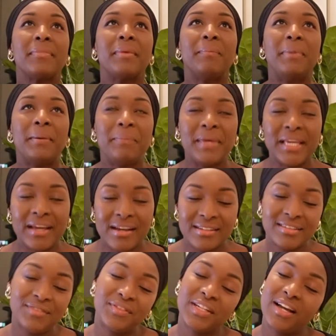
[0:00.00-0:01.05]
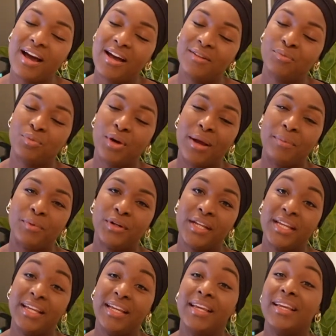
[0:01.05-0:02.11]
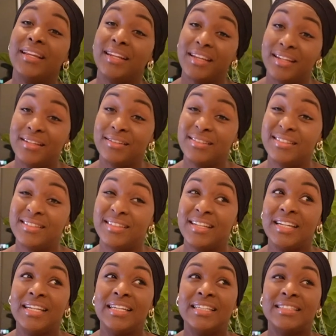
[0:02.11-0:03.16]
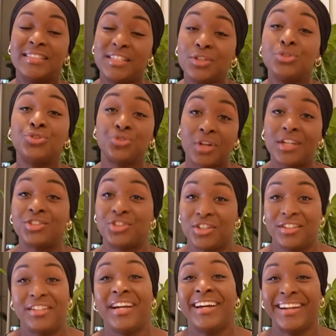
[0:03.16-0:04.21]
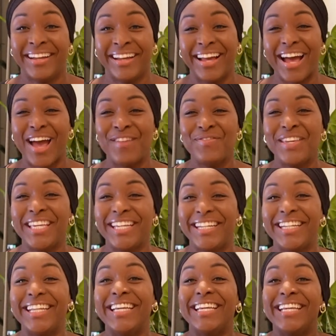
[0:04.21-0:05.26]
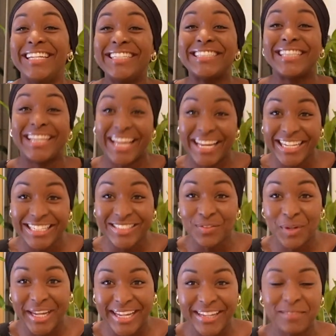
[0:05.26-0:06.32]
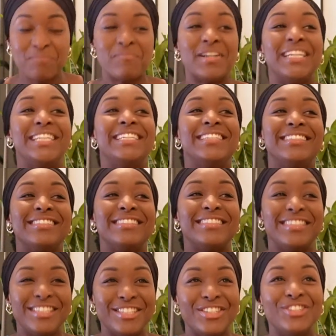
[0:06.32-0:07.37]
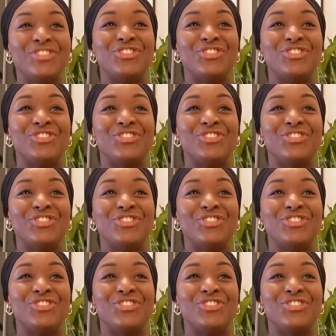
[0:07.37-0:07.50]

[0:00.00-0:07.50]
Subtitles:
But because of the cotton property, it is still structured. I mean, it is lightweight, but it is still